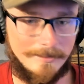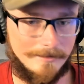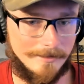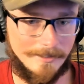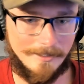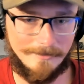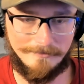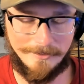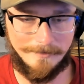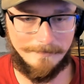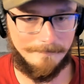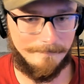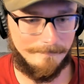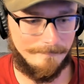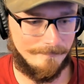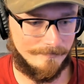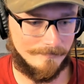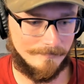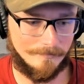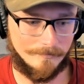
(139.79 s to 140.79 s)
I love it.
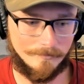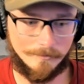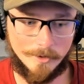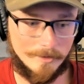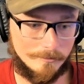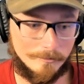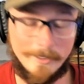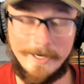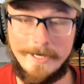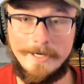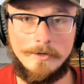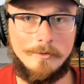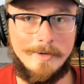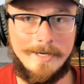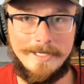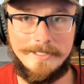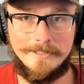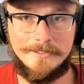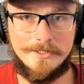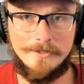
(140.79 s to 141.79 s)
Right
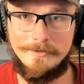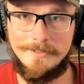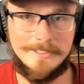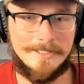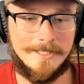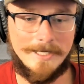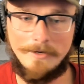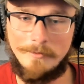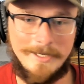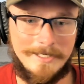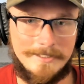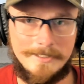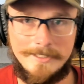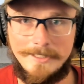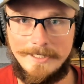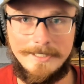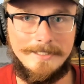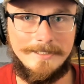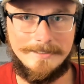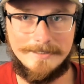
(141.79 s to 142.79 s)
away too. He's not
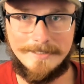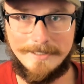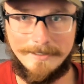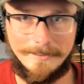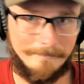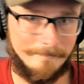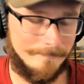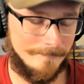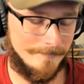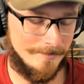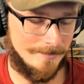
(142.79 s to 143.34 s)
wasting any time.